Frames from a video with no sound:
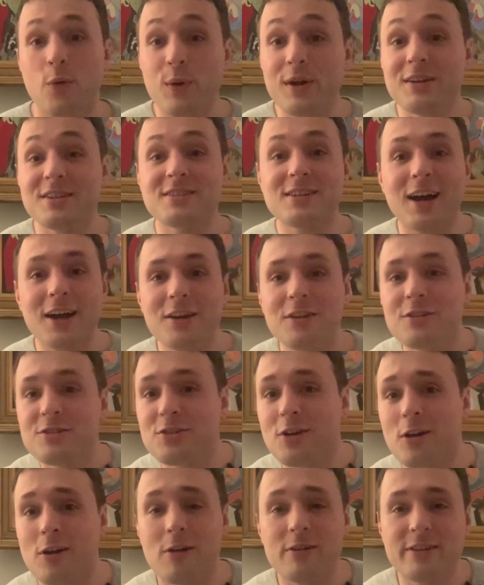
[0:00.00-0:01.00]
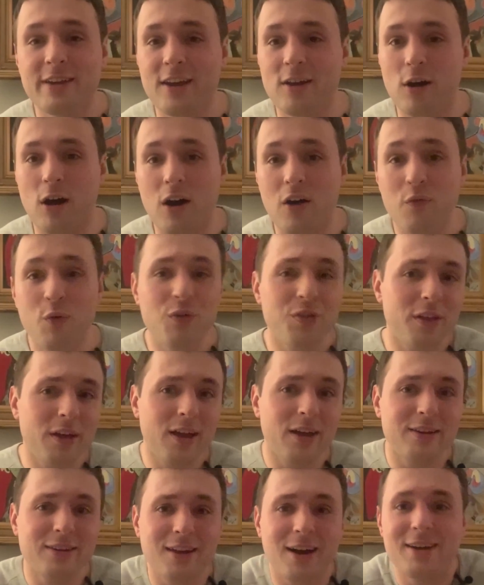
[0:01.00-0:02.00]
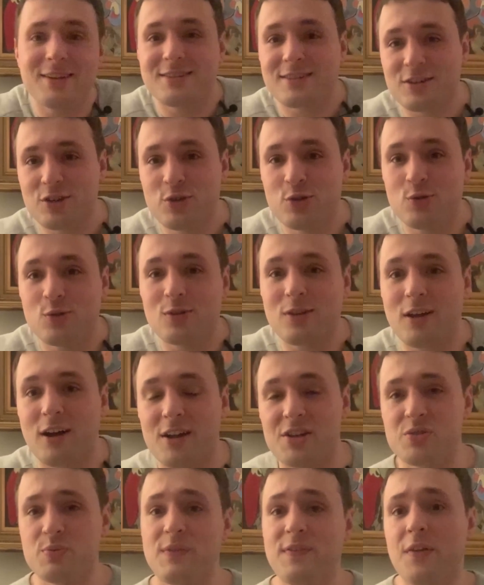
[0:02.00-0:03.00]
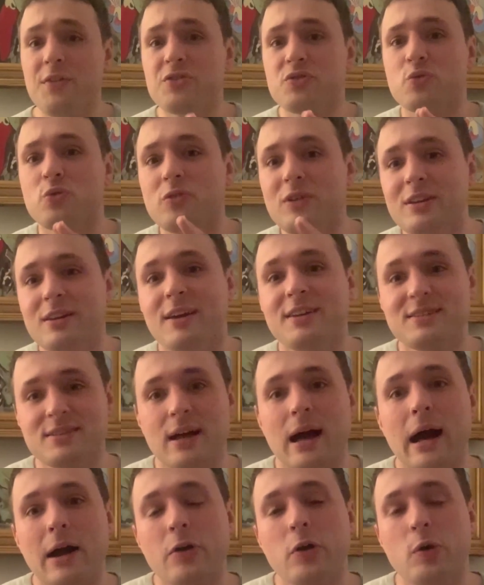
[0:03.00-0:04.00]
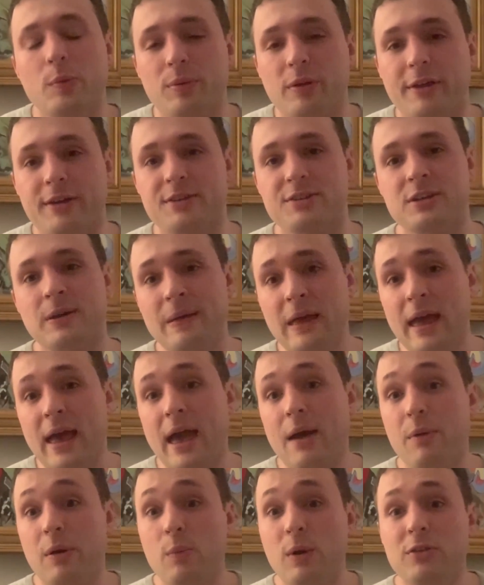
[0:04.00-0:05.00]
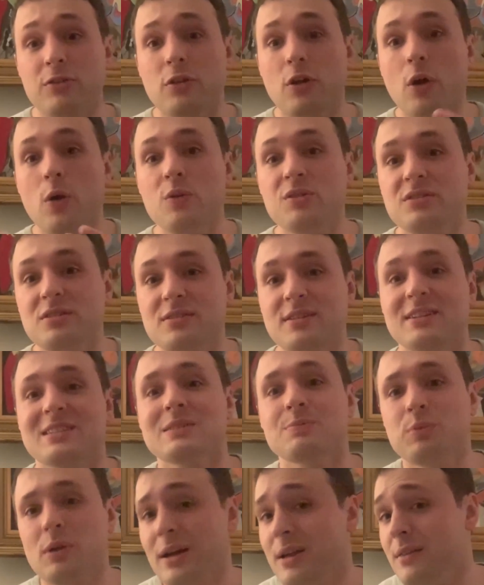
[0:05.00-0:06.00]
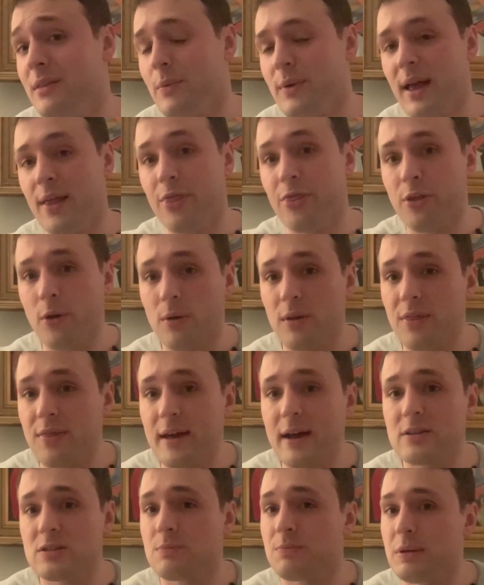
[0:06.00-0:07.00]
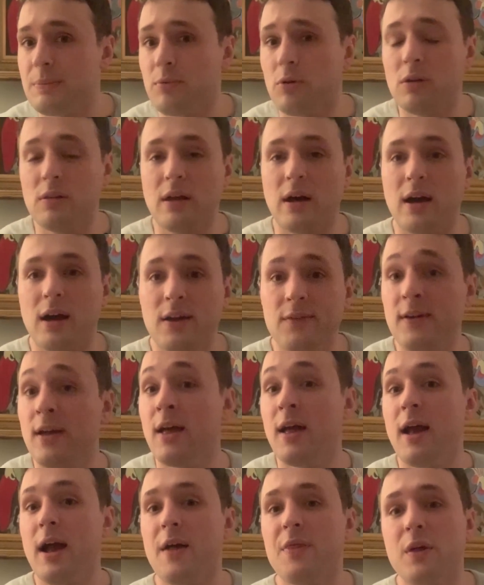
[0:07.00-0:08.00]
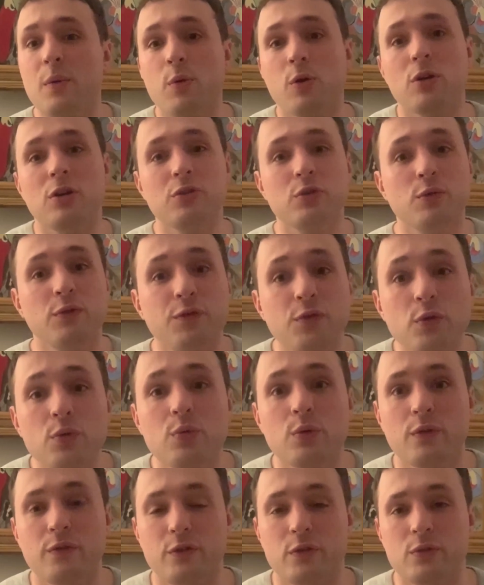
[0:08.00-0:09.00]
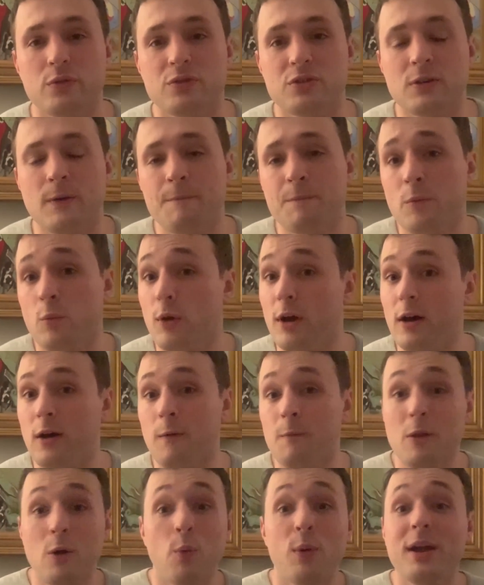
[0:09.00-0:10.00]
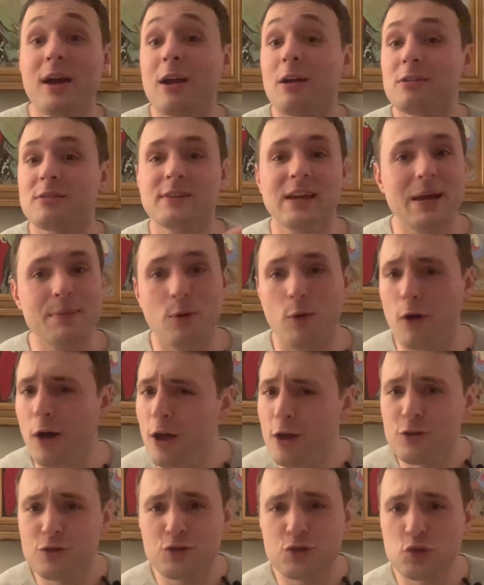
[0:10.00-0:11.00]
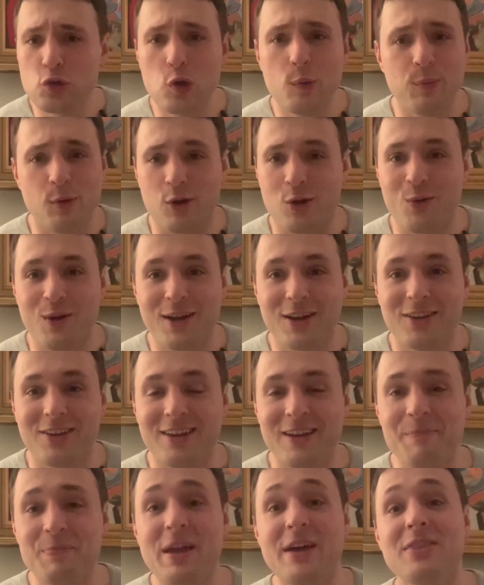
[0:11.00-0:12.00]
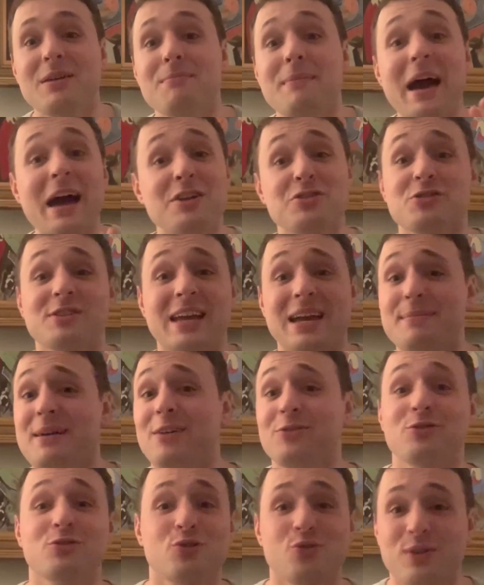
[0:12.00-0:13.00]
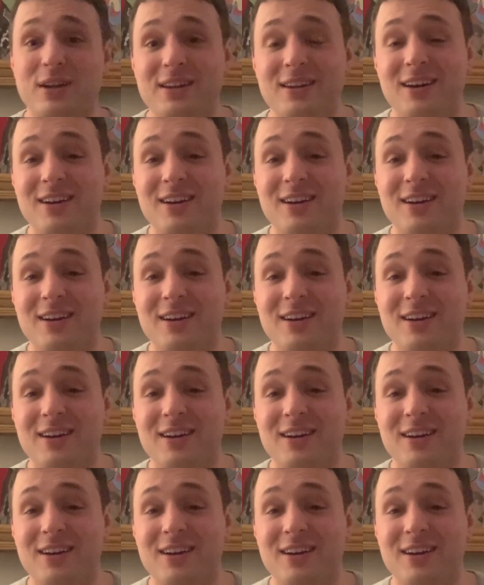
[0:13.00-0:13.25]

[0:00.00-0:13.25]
We decided to start our day off with like a nice, cute lunch. We found this really nice taco place, and we went to the hostess explaining that we had 30,000 people on live and that we're going to do food reviews. Well, we got our table super quickly, and the manager came out to greet